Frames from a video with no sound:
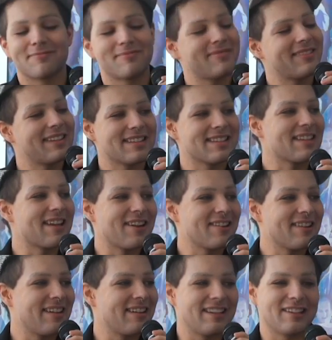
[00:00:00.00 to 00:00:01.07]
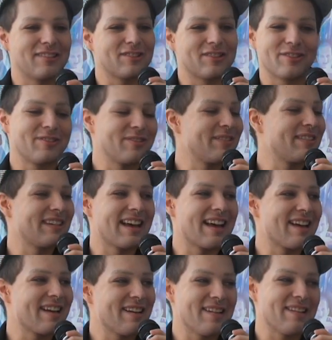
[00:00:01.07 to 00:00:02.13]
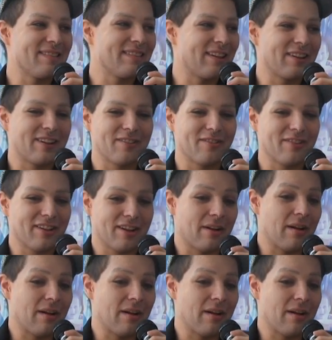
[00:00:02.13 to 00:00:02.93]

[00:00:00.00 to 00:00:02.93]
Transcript: it's not an issue yet, like over there.